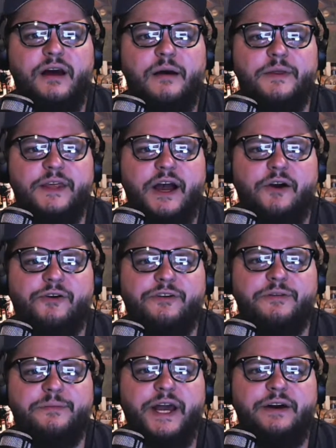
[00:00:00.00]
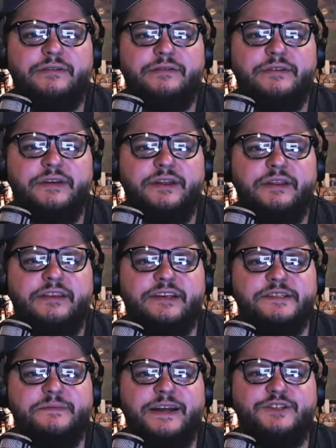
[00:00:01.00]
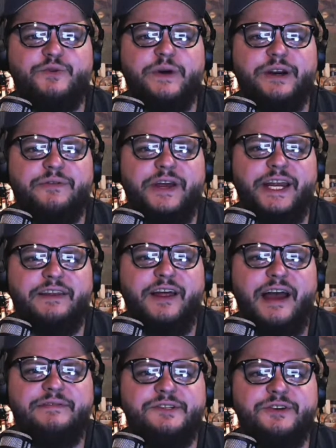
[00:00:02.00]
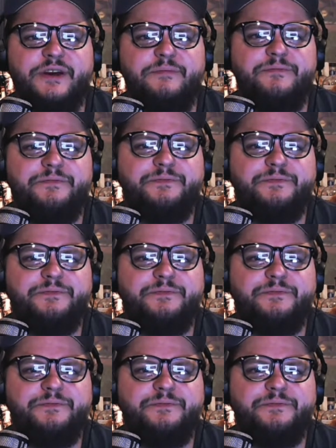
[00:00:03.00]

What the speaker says: I'm in the algorithm now. This is my Twitter reading live stream.